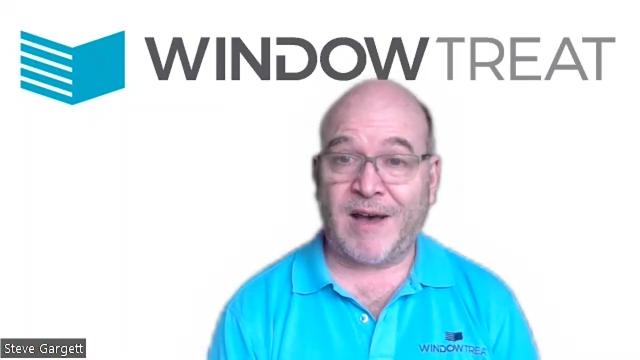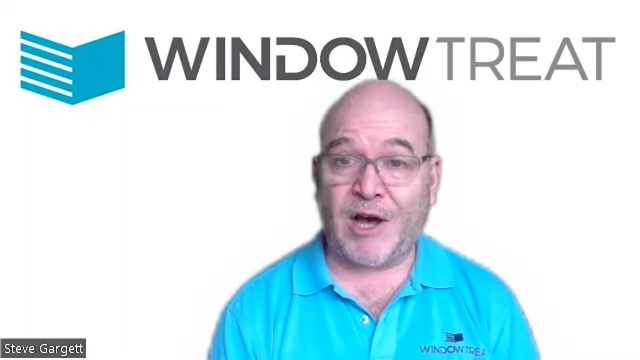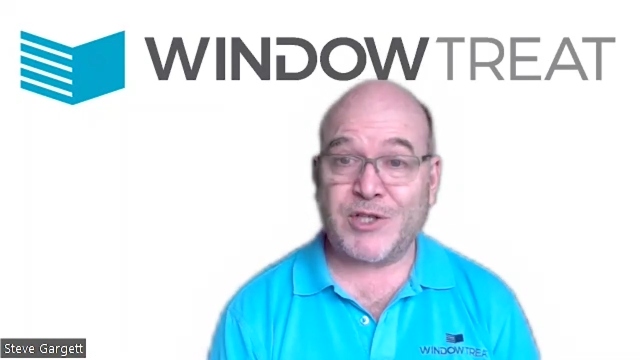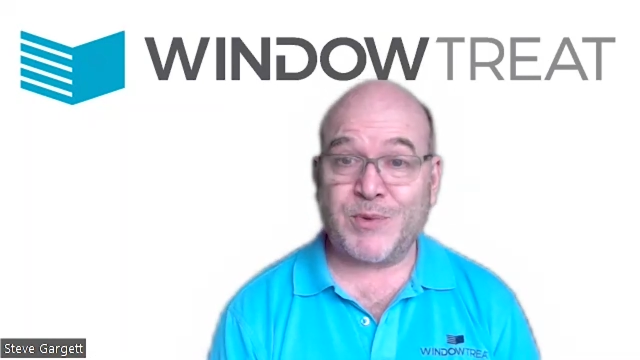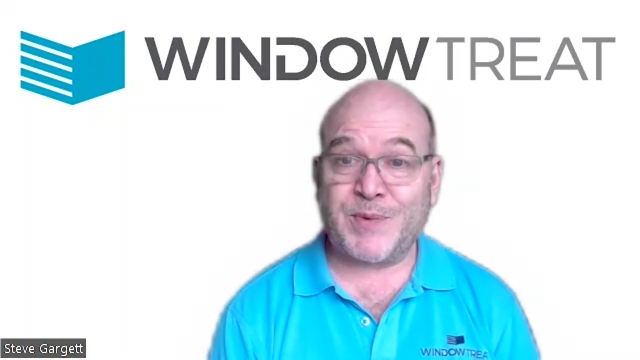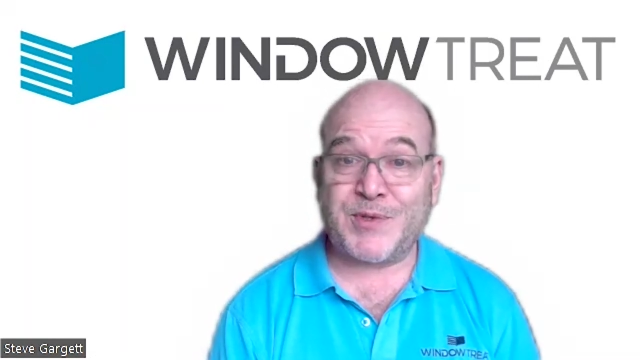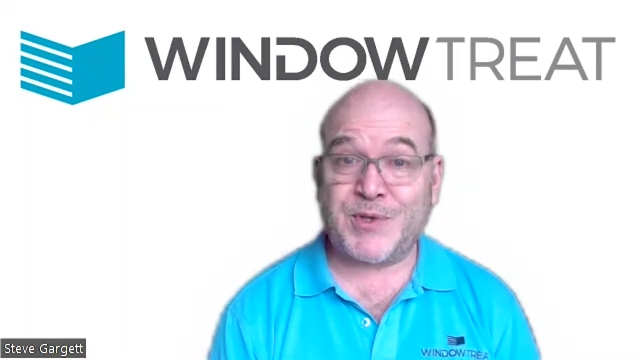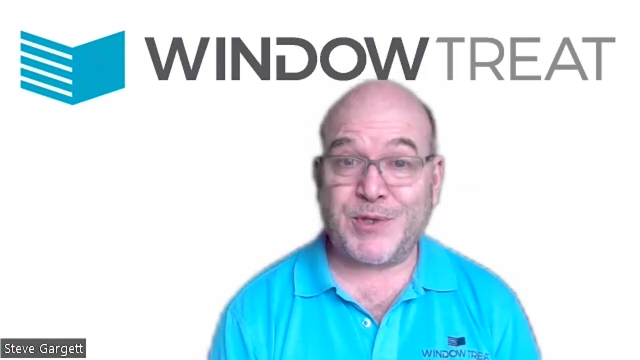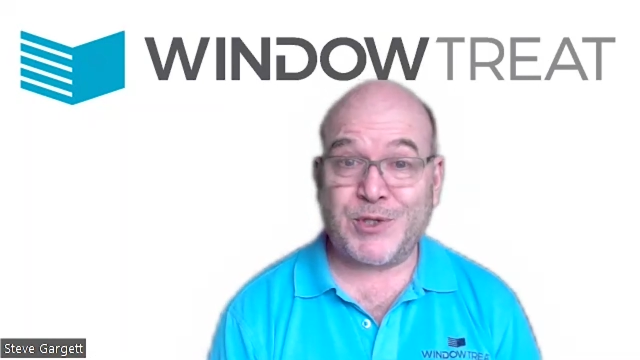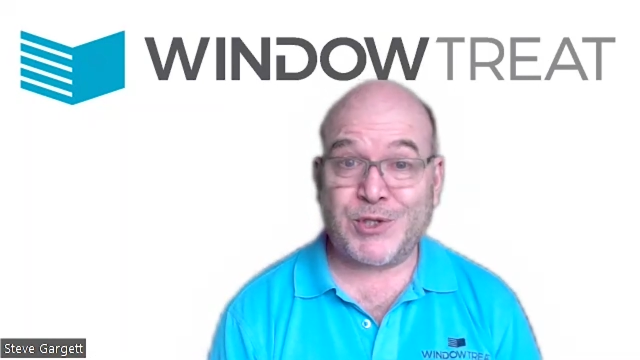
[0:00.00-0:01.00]
ask you
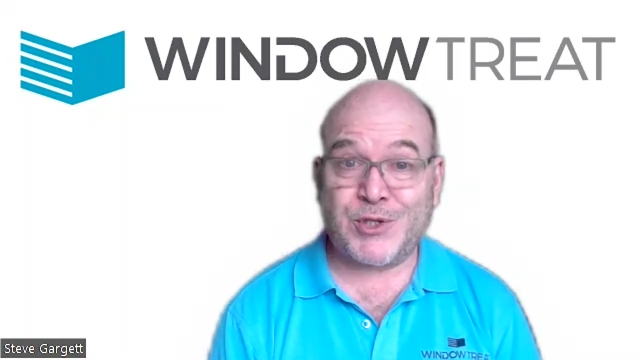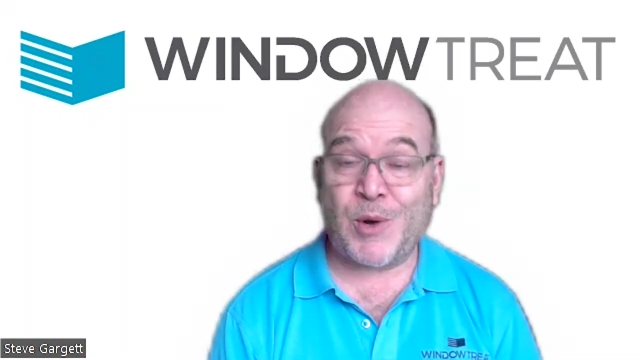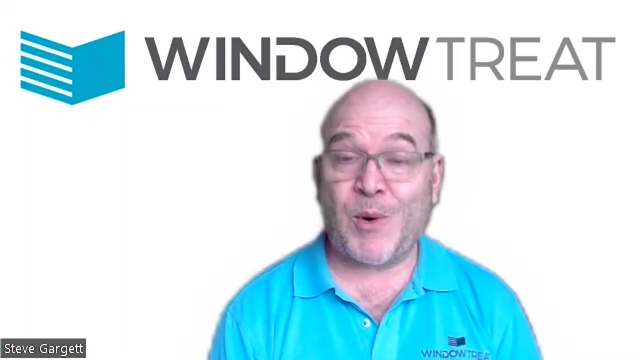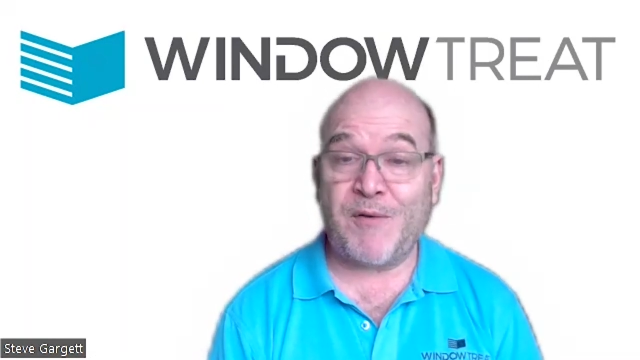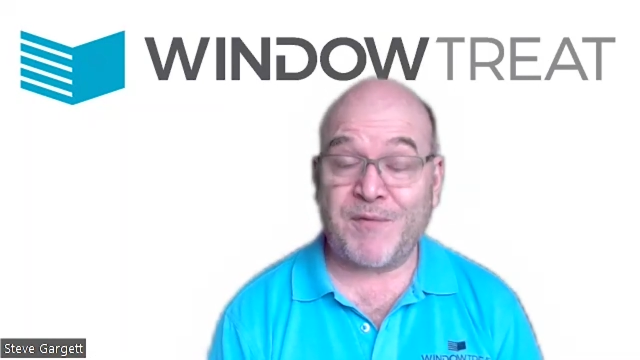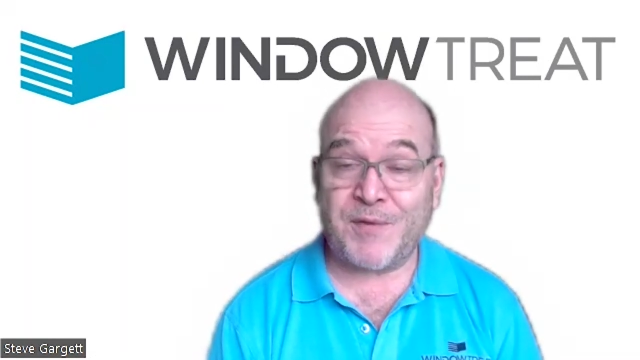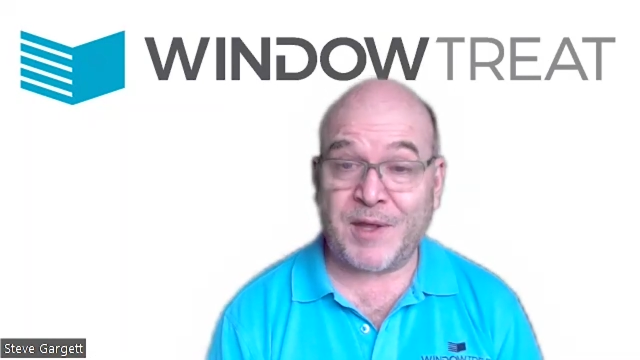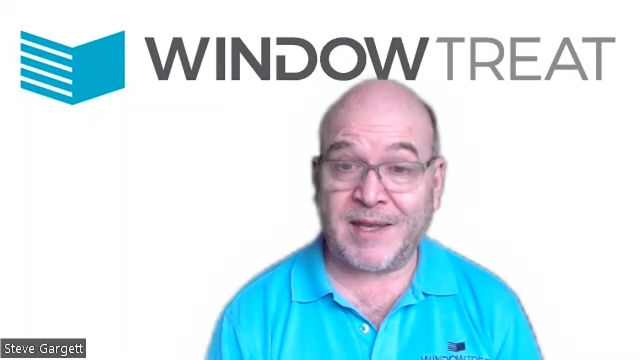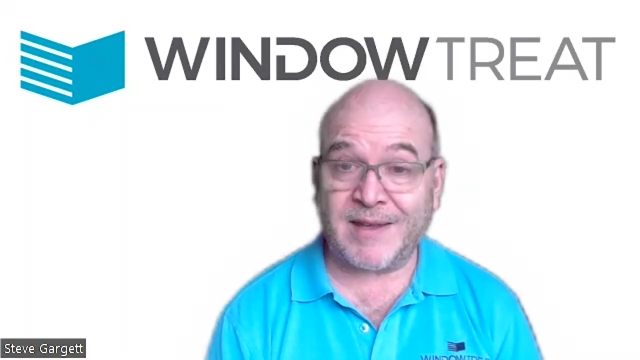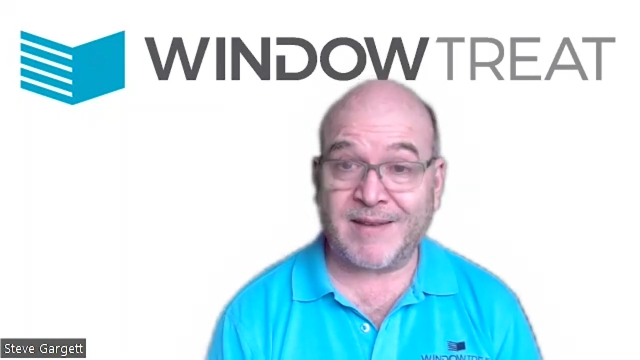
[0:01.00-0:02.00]
to show off
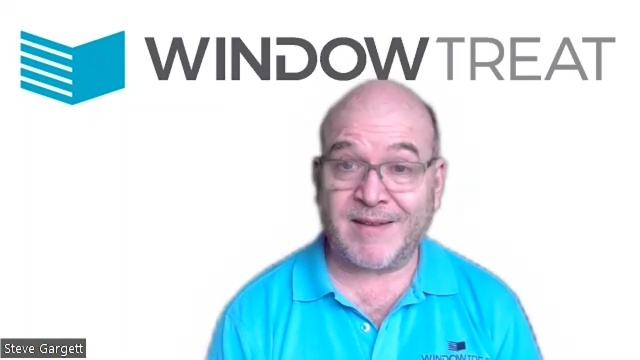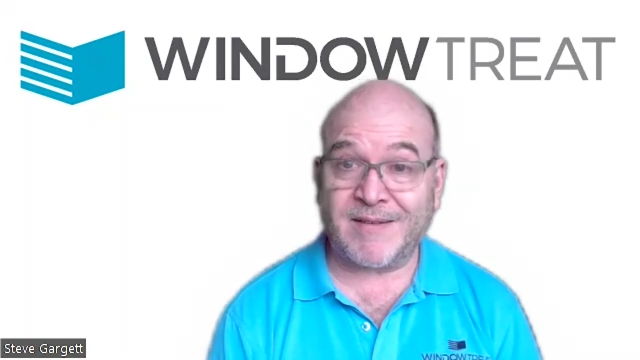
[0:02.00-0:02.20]
the